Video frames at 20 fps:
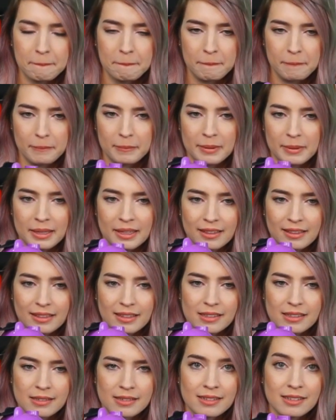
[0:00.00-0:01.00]
make
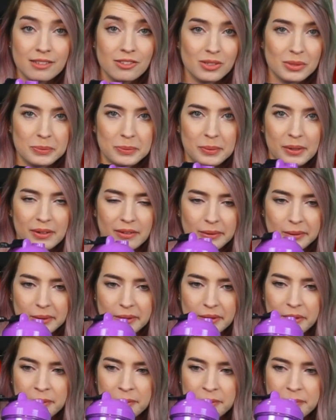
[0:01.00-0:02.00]
these ninjas worth, you know?